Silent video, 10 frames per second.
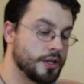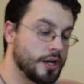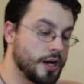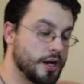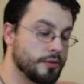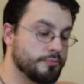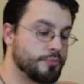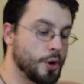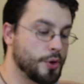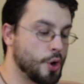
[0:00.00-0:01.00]
Um,
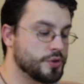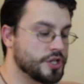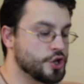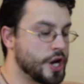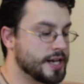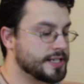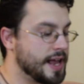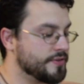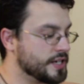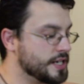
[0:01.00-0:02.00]
both Oates and Jackson
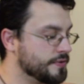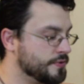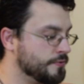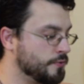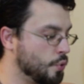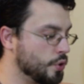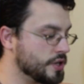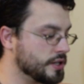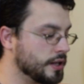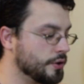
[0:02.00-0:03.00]
have a gift for
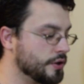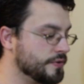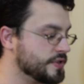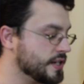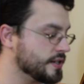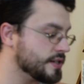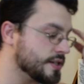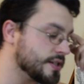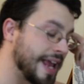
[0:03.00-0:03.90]
declarative sentences